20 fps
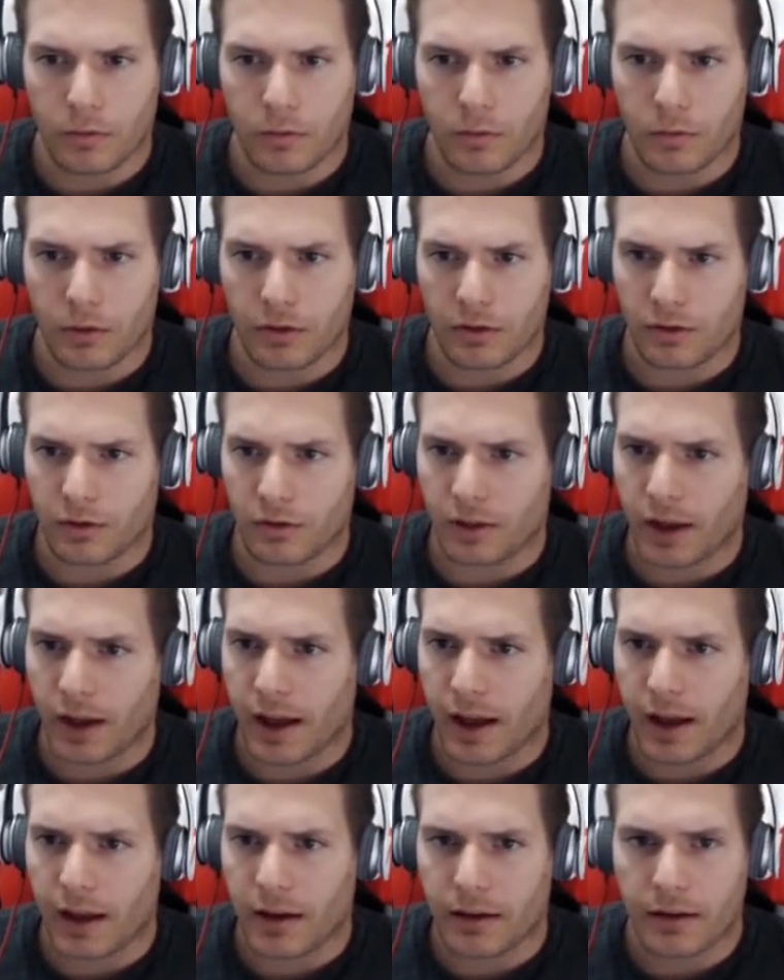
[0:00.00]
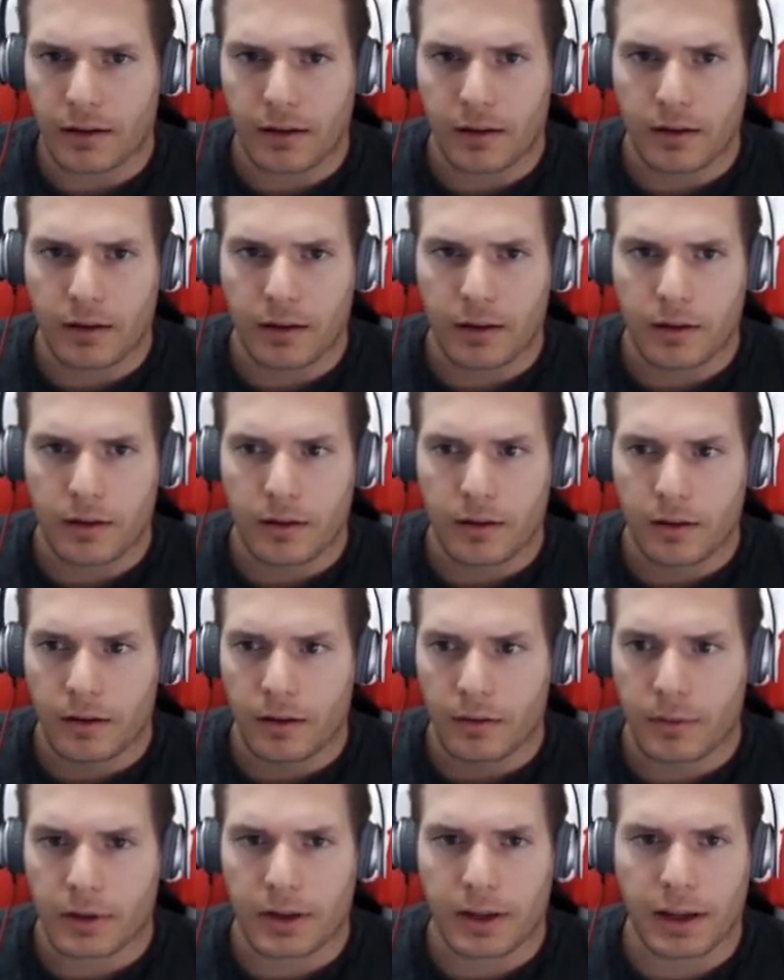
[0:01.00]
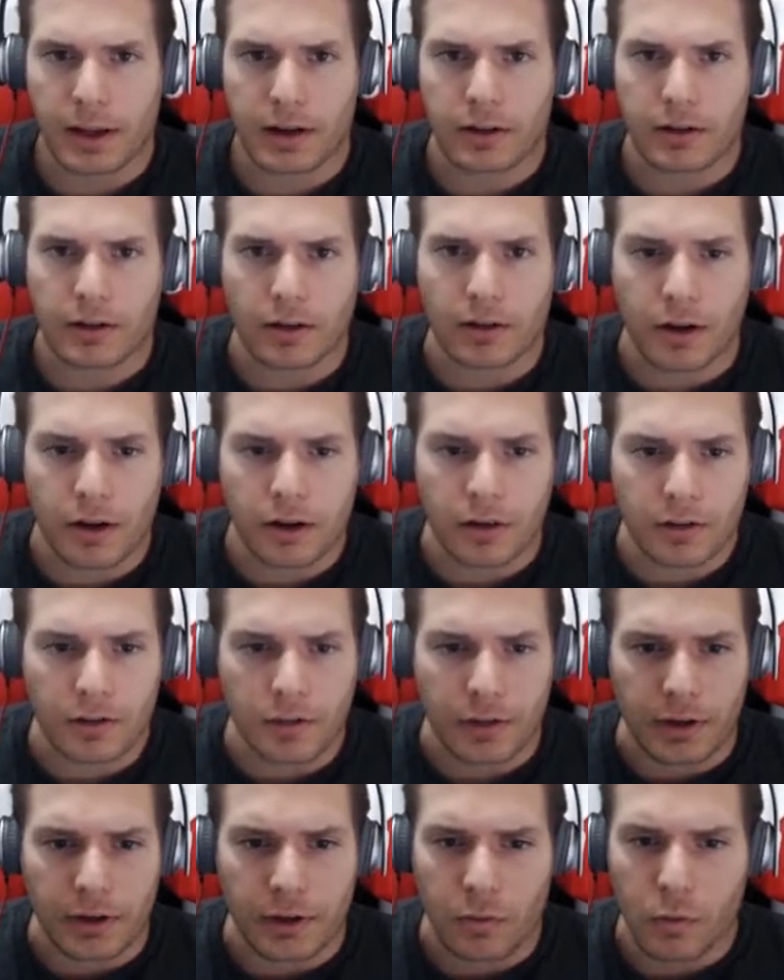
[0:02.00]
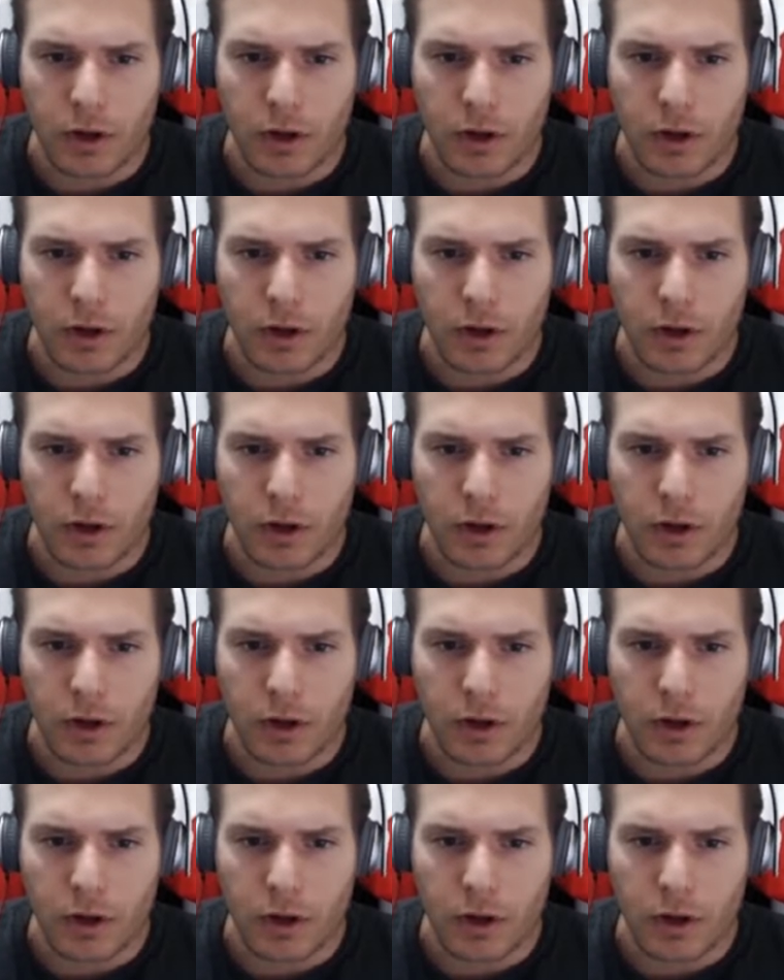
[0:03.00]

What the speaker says: What is that? Mechanical Arc Fiend.